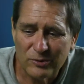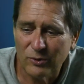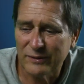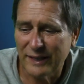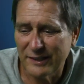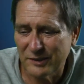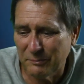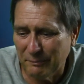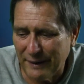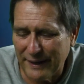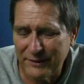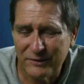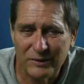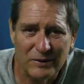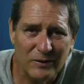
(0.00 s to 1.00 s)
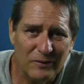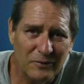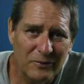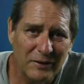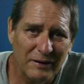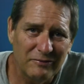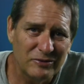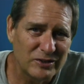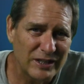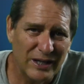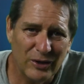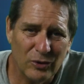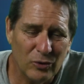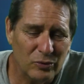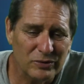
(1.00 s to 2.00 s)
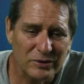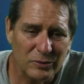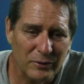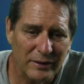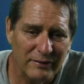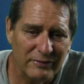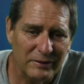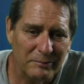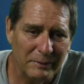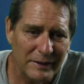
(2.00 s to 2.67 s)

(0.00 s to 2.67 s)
I'll take some macro of shells or whatever.